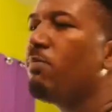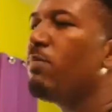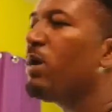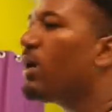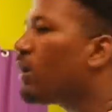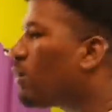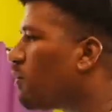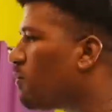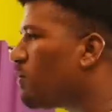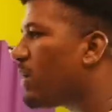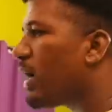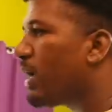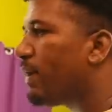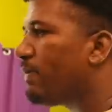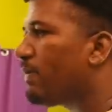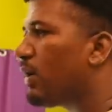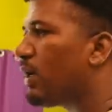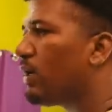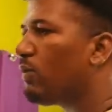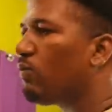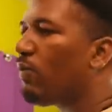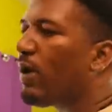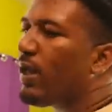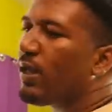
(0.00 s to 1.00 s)
a big woman,
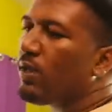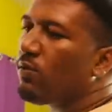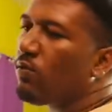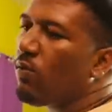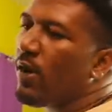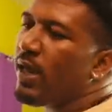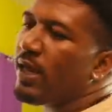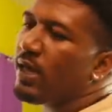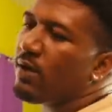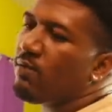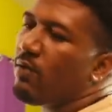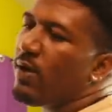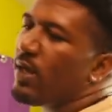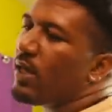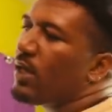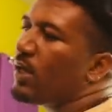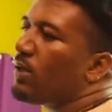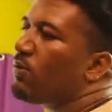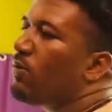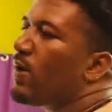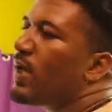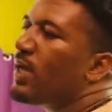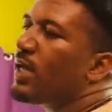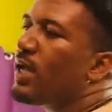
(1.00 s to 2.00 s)
man. Why
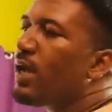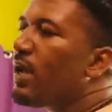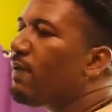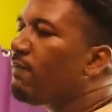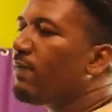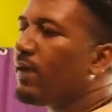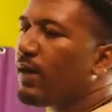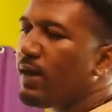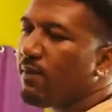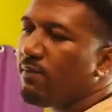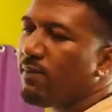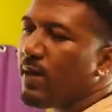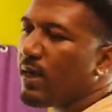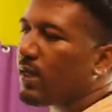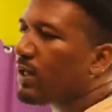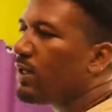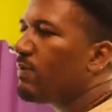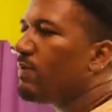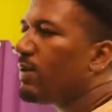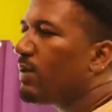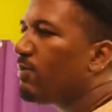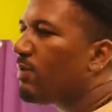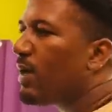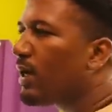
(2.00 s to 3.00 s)
can't everybody back
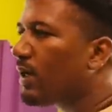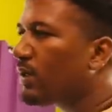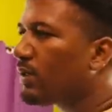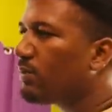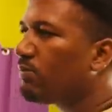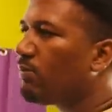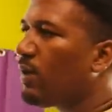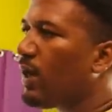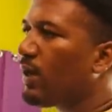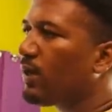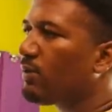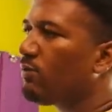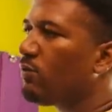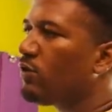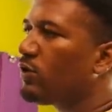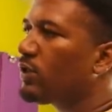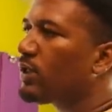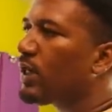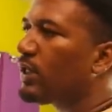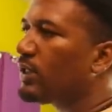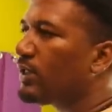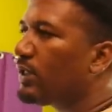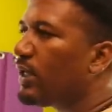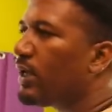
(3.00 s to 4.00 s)
him in back bush
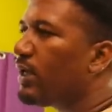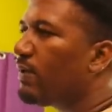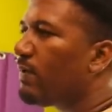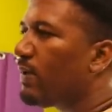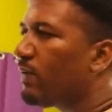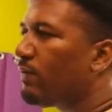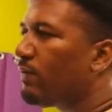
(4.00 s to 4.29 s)
cashing at him?